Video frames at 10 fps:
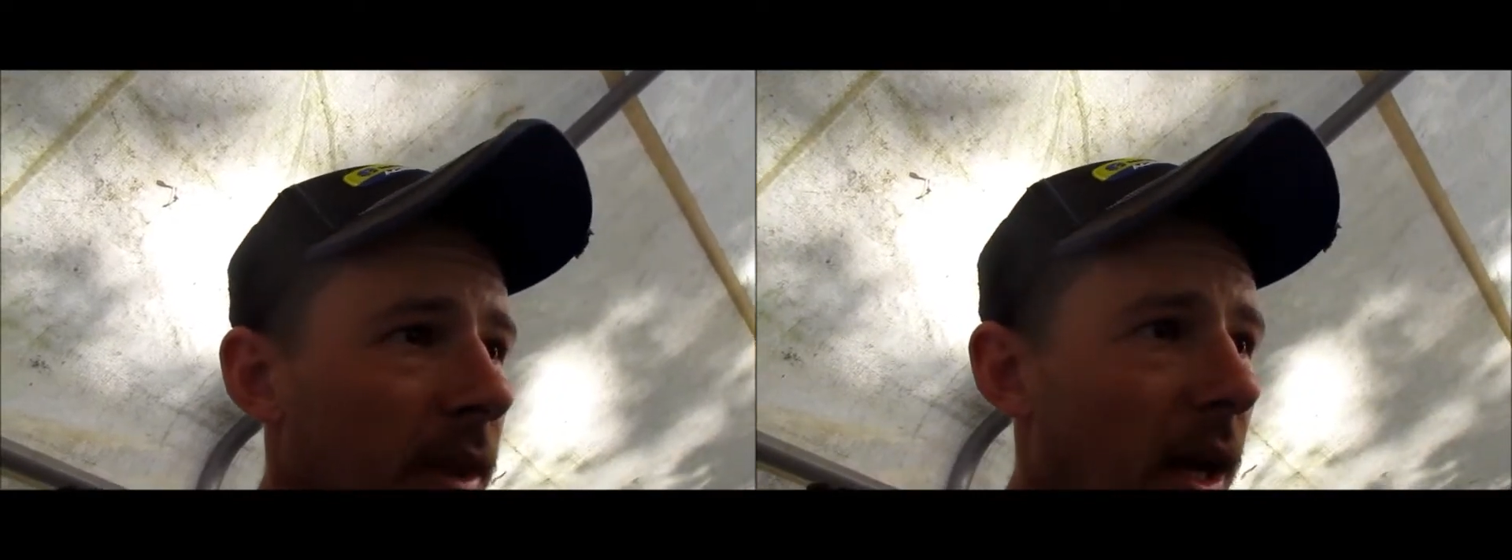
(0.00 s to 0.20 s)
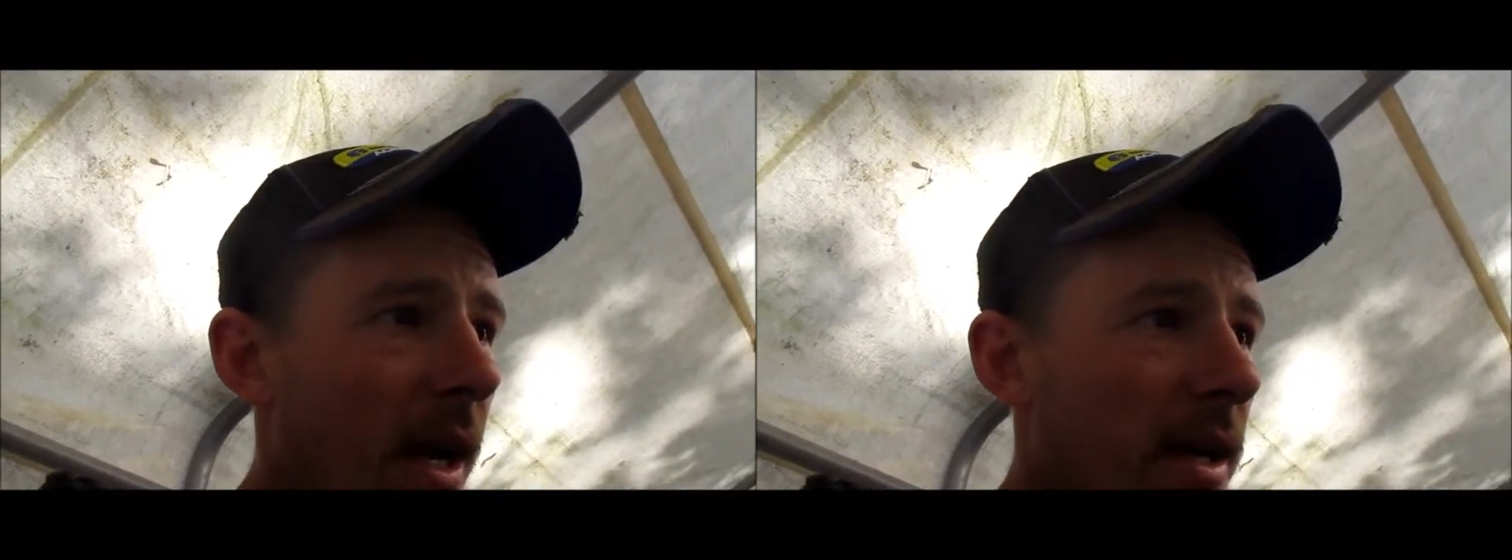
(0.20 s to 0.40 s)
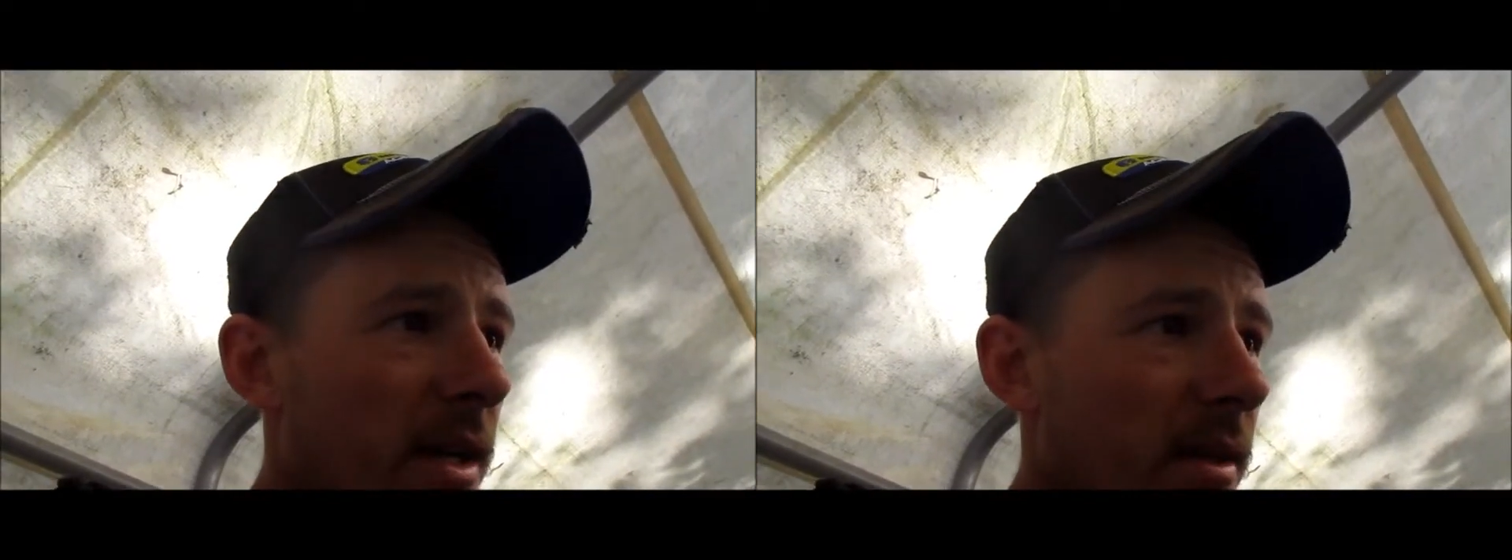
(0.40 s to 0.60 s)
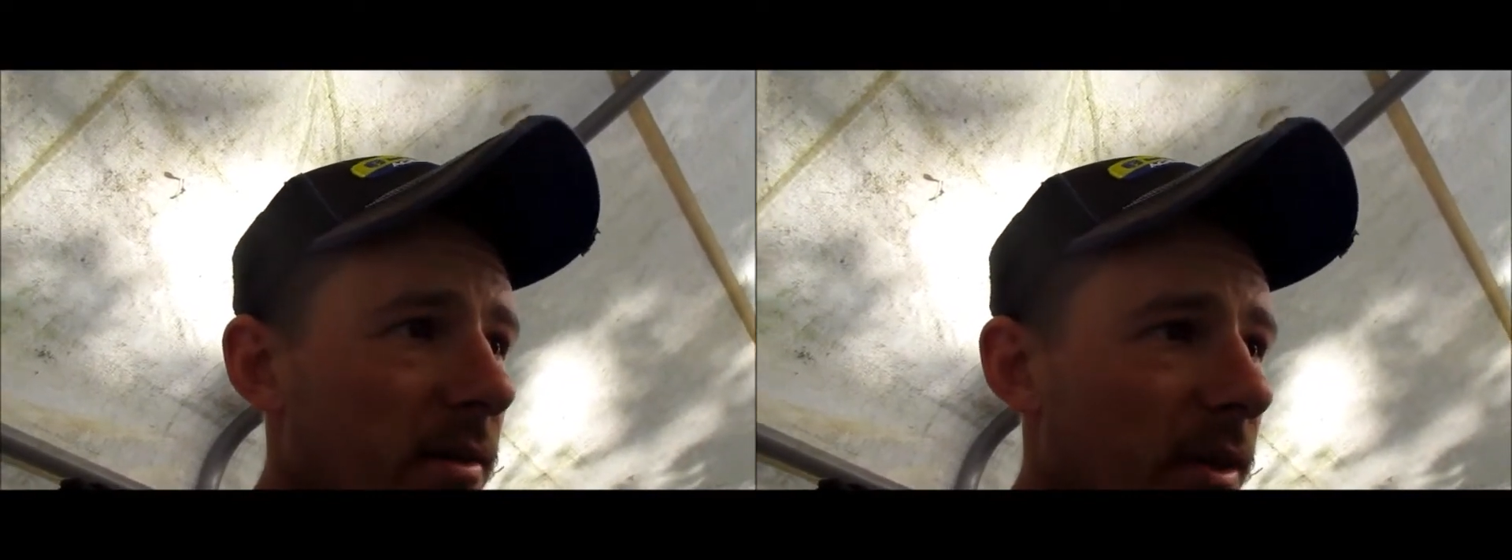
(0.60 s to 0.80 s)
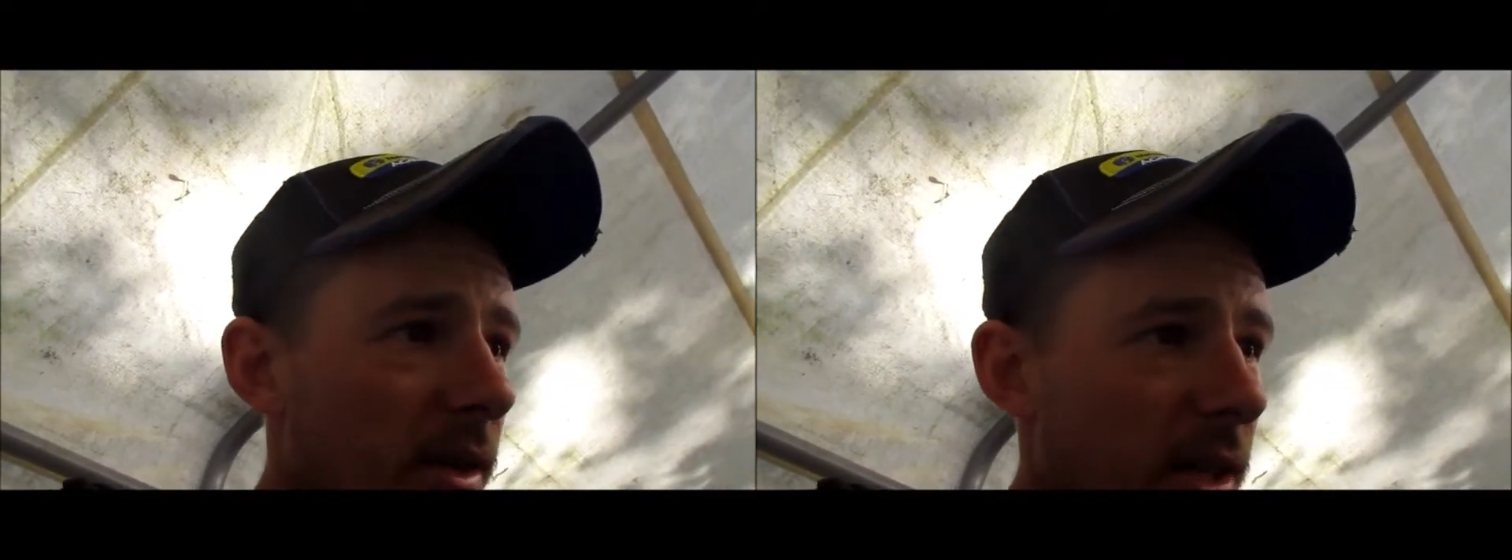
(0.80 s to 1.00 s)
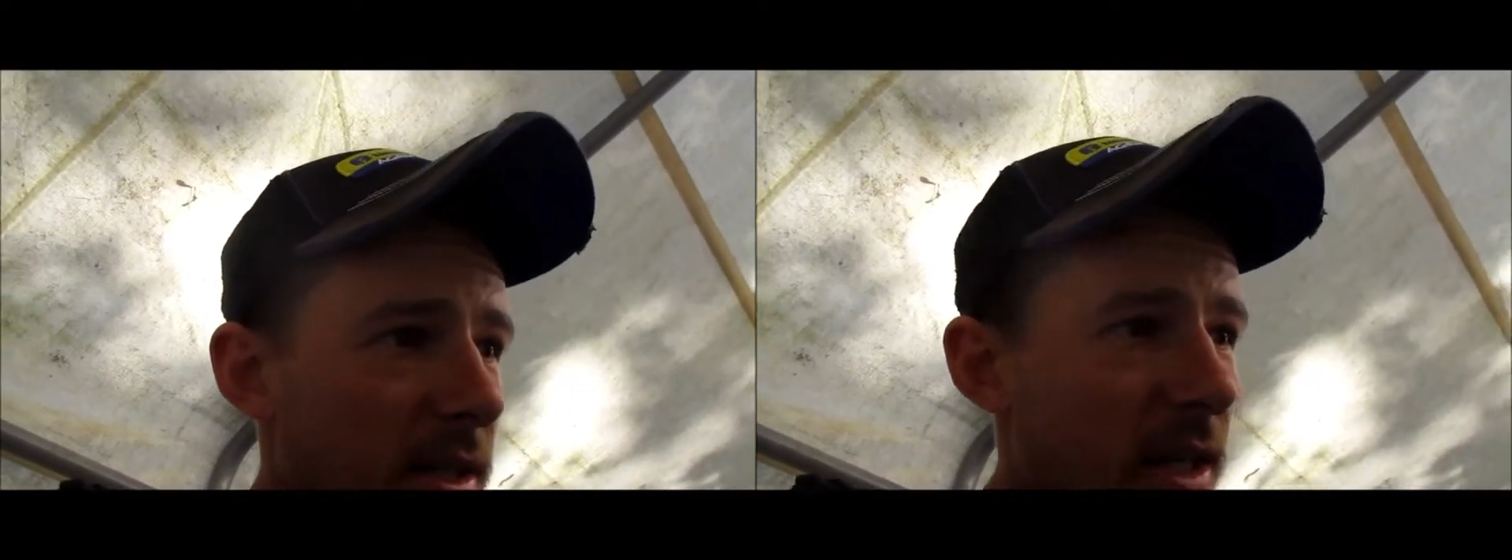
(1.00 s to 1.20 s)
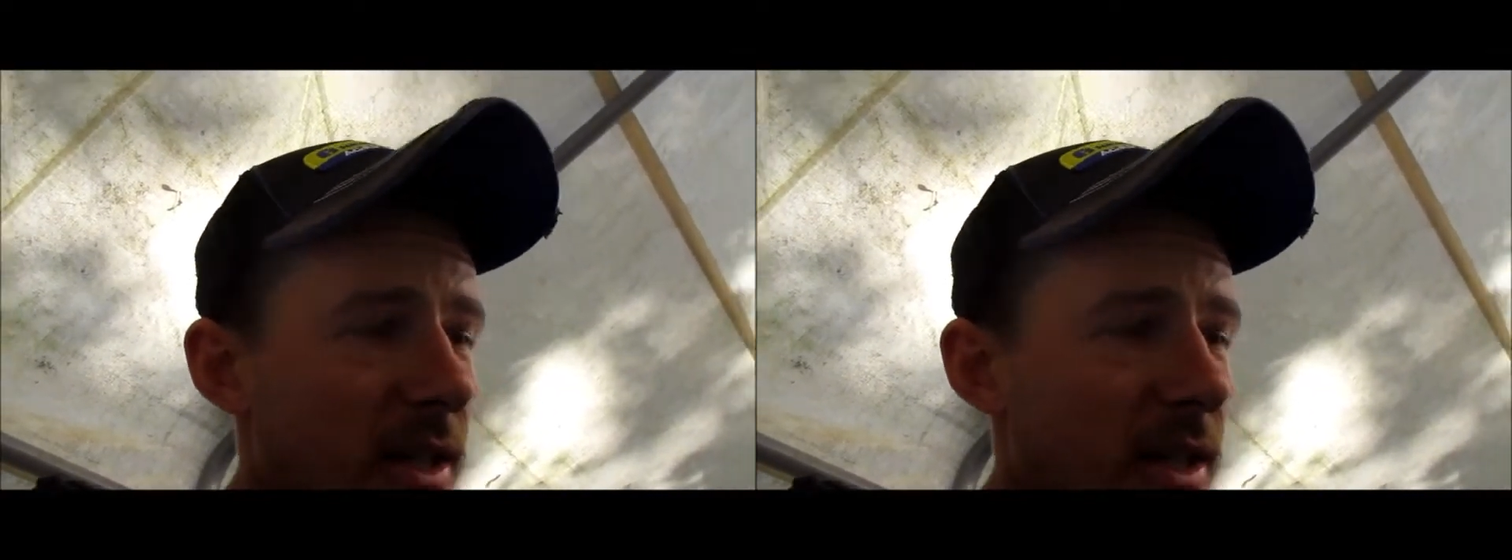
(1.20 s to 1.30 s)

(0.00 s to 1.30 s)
didn't realize I had to